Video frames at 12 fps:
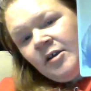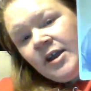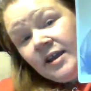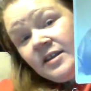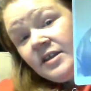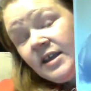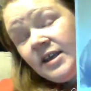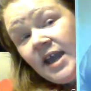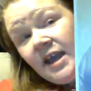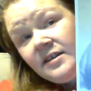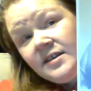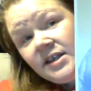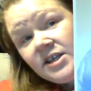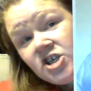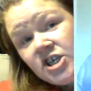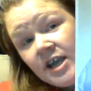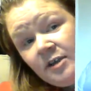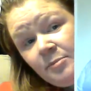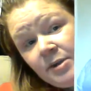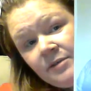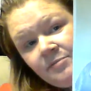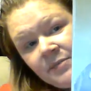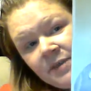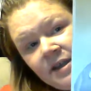It's in excellent shape.
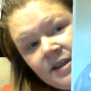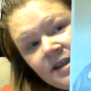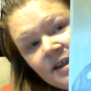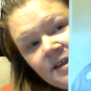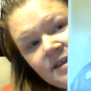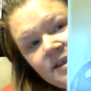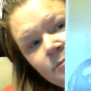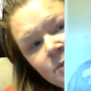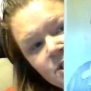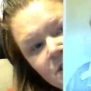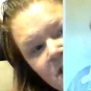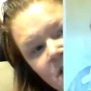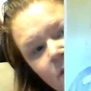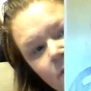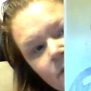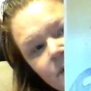It says Dimshi or